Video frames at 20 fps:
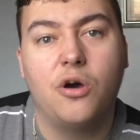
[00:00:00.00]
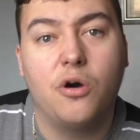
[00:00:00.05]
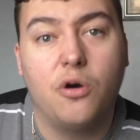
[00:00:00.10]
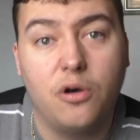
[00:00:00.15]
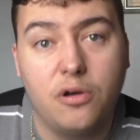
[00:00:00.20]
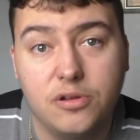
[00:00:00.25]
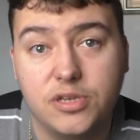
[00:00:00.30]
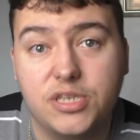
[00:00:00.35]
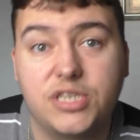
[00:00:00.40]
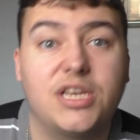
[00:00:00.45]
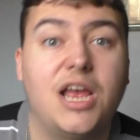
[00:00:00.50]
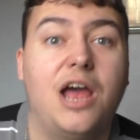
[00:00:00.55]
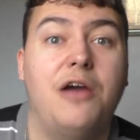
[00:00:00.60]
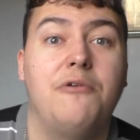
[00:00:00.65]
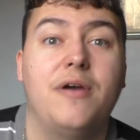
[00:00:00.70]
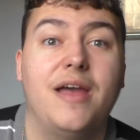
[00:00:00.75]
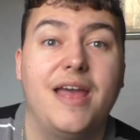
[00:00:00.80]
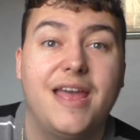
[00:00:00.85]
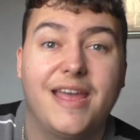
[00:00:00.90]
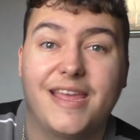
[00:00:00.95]

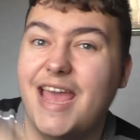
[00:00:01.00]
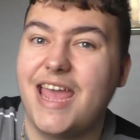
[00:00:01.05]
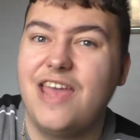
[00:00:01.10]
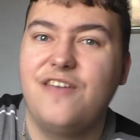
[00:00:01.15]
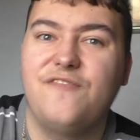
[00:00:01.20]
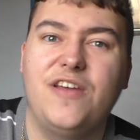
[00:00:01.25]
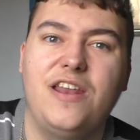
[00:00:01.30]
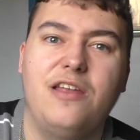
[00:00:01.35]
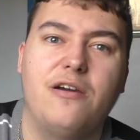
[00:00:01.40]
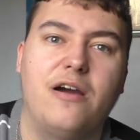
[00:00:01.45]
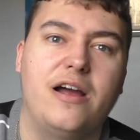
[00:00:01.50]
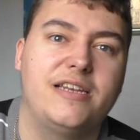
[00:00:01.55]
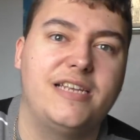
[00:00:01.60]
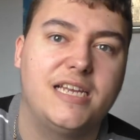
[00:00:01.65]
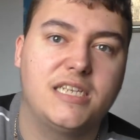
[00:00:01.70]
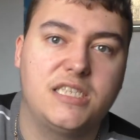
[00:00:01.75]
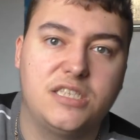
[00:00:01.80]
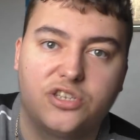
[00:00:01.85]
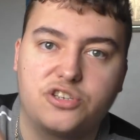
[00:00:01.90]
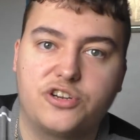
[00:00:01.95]
Also, get your video
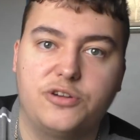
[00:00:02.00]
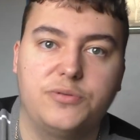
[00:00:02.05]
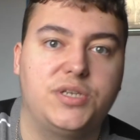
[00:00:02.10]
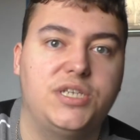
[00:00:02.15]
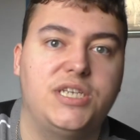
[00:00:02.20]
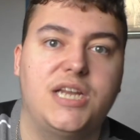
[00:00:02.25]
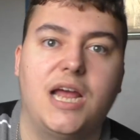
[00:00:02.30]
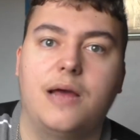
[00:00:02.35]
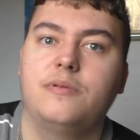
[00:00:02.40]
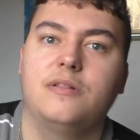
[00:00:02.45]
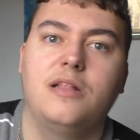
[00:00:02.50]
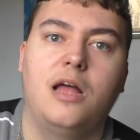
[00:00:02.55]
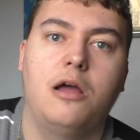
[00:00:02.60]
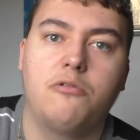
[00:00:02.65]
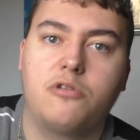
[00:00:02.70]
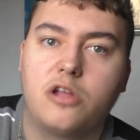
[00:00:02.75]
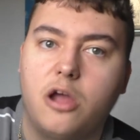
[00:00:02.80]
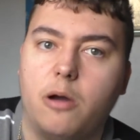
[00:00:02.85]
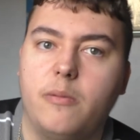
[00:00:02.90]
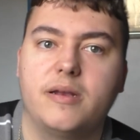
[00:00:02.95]
ideas in the description down
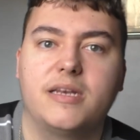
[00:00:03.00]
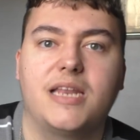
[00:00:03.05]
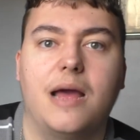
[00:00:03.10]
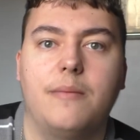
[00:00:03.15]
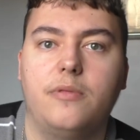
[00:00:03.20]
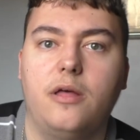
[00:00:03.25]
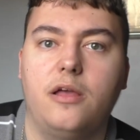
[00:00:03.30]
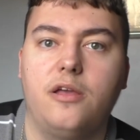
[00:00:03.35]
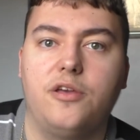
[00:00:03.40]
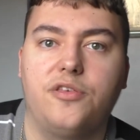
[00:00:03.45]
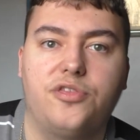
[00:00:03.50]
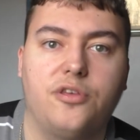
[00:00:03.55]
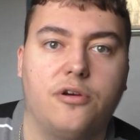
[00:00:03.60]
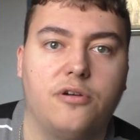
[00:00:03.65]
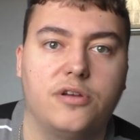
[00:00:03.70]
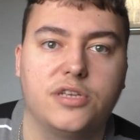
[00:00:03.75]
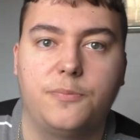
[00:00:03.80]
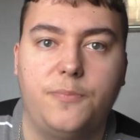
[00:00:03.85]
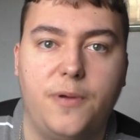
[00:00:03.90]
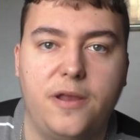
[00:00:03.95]
below, comment down below your
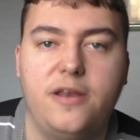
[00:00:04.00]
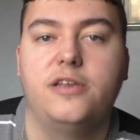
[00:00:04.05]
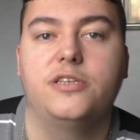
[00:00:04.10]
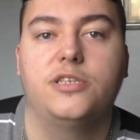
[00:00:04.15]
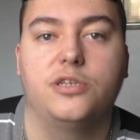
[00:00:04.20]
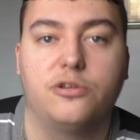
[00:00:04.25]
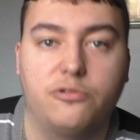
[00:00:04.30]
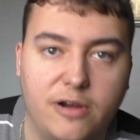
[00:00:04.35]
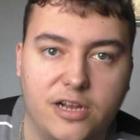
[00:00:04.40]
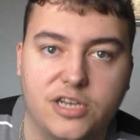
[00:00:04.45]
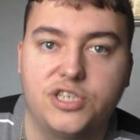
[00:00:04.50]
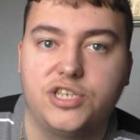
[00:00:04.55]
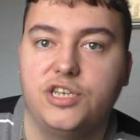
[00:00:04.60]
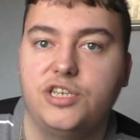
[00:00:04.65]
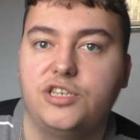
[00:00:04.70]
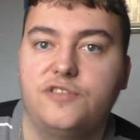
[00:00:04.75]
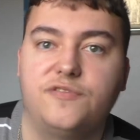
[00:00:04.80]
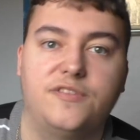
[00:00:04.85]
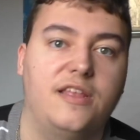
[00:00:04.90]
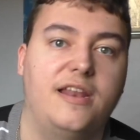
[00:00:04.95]
thoughts, opinions and
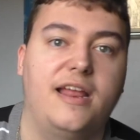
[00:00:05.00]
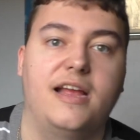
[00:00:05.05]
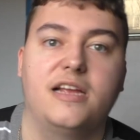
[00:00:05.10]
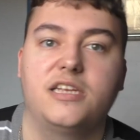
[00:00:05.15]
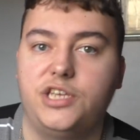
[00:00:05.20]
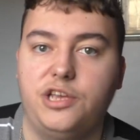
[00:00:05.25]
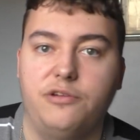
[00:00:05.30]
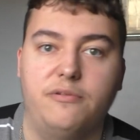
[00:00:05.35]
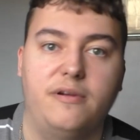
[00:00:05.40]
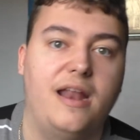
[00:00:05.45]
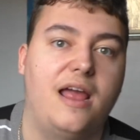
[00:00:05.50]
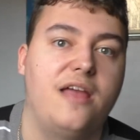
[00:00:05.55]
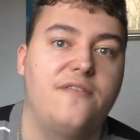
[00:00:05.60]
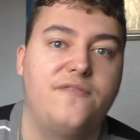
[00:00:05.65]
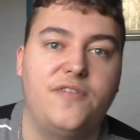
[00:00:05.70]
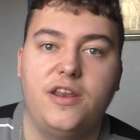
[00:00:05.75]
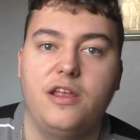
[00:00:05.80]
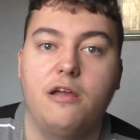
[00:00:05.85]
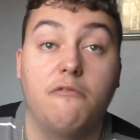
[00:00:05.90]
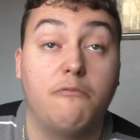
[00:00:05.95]
questions for the next Q and A
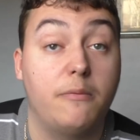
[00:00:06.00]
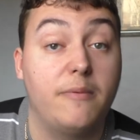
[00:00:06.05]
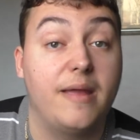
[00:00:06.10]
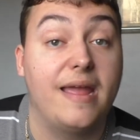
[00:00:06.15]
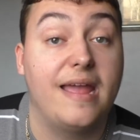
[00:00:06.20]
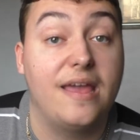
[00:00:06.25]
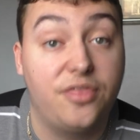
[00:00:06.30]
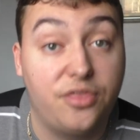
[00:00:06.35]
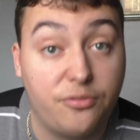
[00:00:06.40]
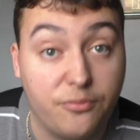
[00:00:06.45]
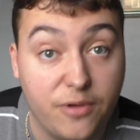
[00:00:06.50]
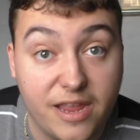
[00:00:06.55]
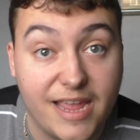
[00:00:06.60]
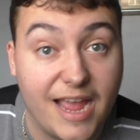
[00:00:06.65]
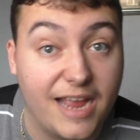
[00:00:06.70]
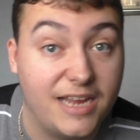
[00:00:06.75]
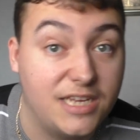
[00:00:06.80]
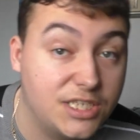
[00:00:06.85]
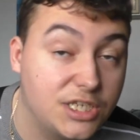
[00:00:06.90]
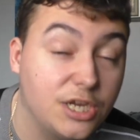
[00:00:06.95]
video when we hit three
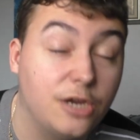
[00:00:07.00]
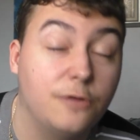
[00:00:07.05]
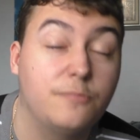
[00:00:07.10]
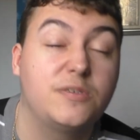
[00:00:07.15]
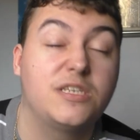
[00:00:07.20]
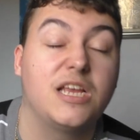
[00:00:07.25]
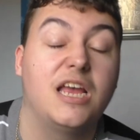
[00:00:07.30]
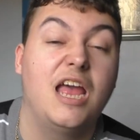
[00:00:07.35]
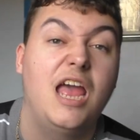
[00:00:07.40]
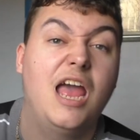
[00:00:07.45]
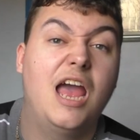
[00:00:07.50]
K subs.